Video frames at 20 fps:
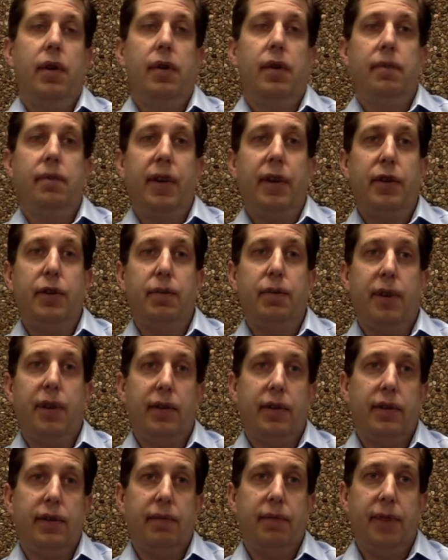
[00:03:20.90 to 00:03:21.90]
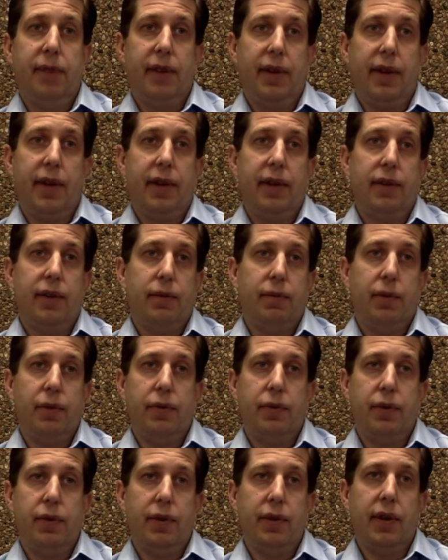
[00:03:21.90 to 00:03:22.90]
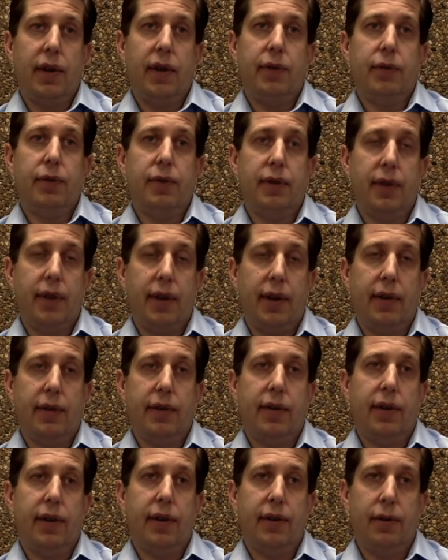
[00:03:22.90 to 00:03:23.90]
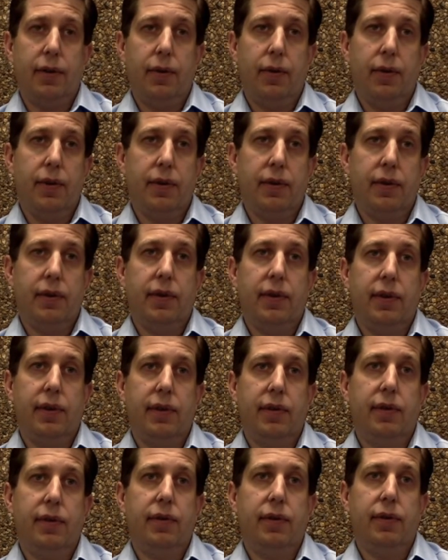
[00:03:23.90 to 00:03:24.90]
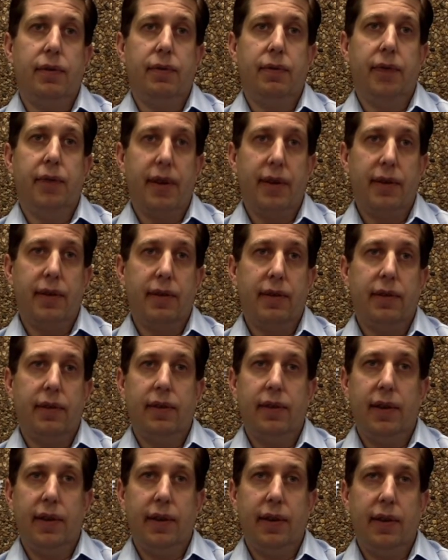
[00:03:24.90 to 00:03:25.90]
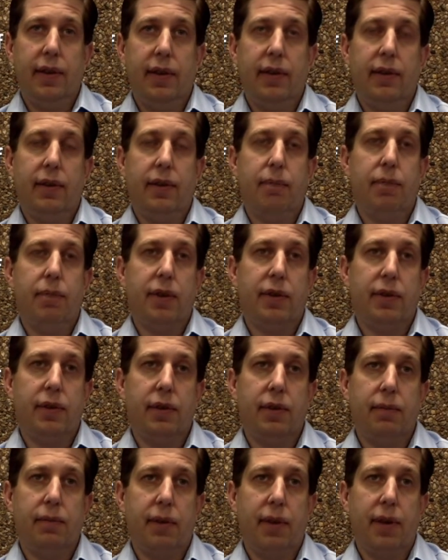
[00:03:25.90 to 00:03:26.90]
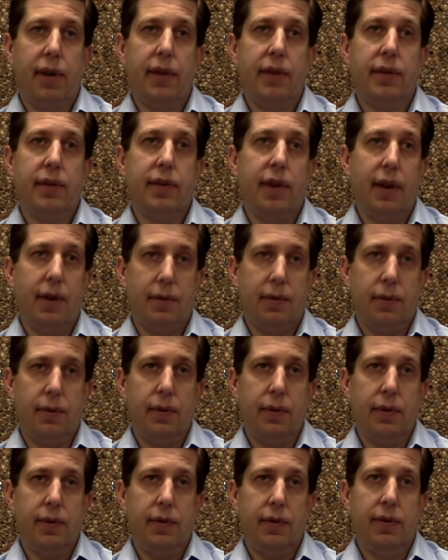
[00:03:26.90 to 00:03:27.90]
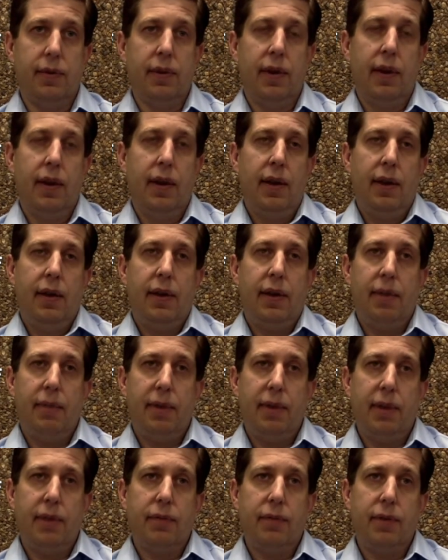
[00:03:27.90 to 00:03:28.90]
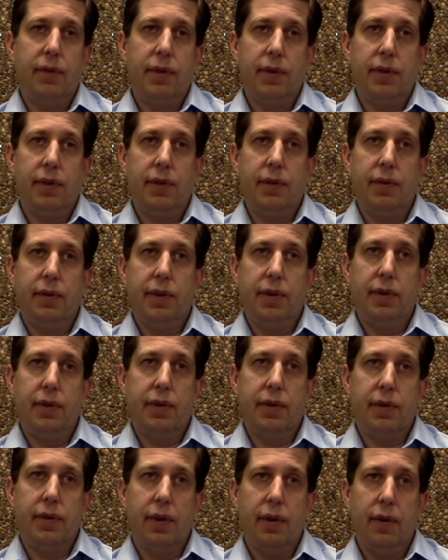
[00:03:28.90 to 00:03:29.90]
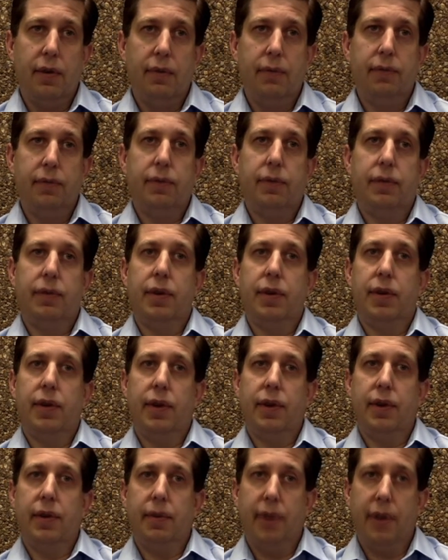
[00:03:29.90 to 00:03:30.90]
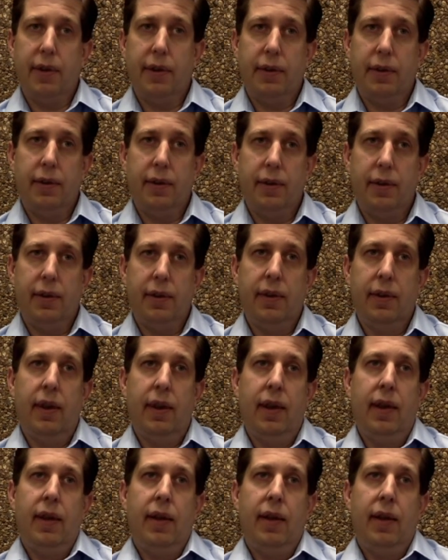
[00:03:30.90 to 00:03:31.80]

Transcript: Well, the major method to mitigate exposure to nitrogen dioxide indoors is to vent any combustion appliance outdoors. That means when you're using your stove, turn on your range hood.